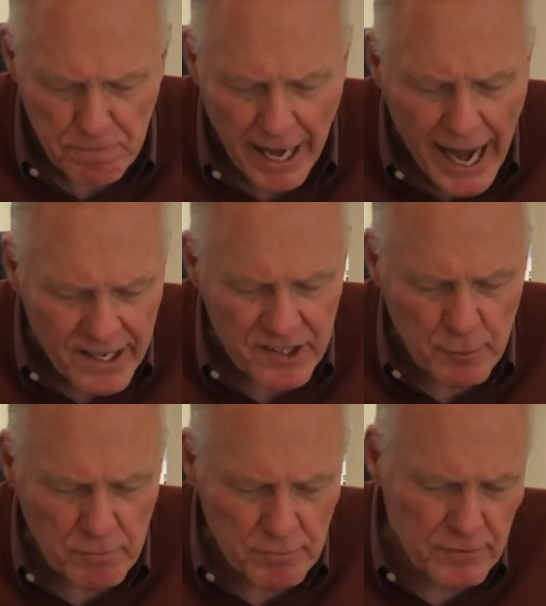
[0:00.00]

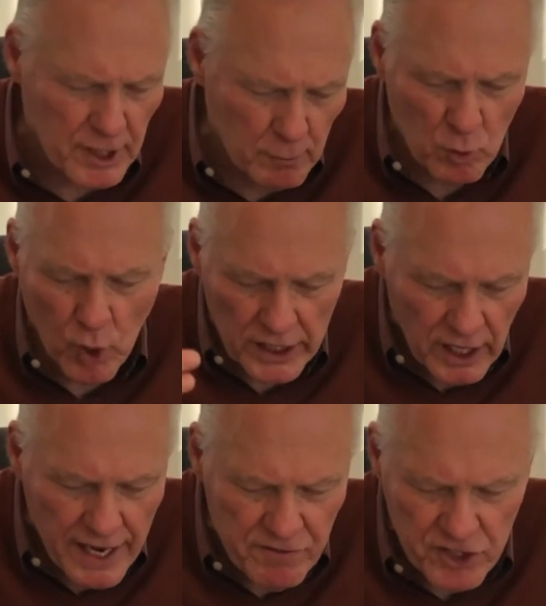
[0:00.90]
Axiom number 1,
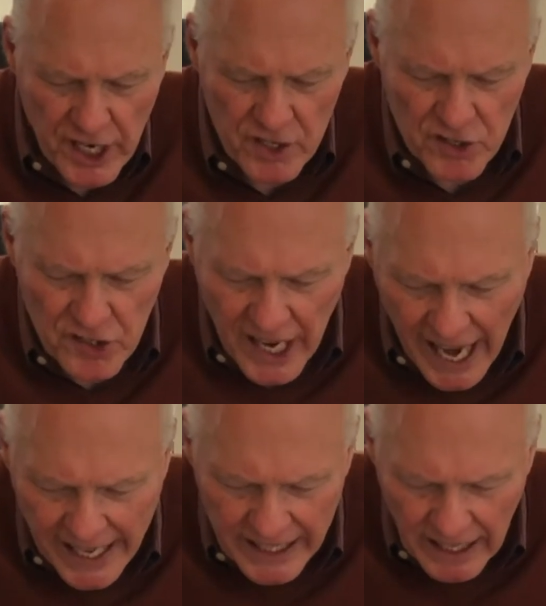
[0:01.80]
life change is
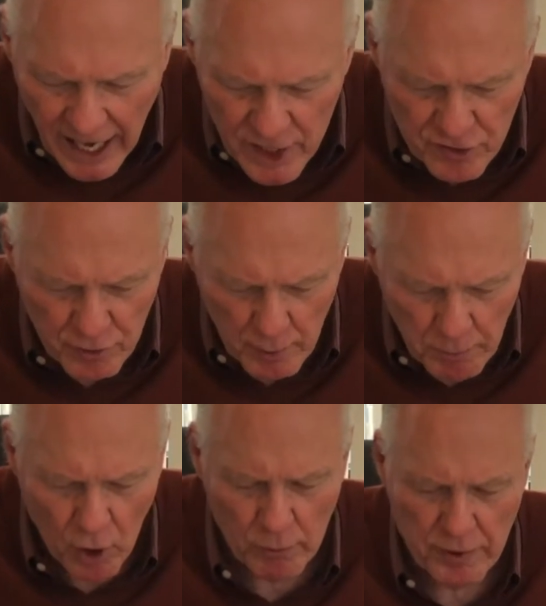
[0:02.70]
catalyzed from the
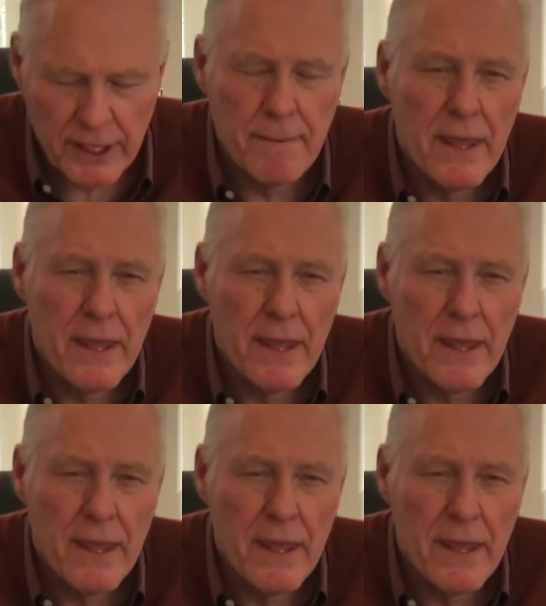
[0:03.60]
pulpit,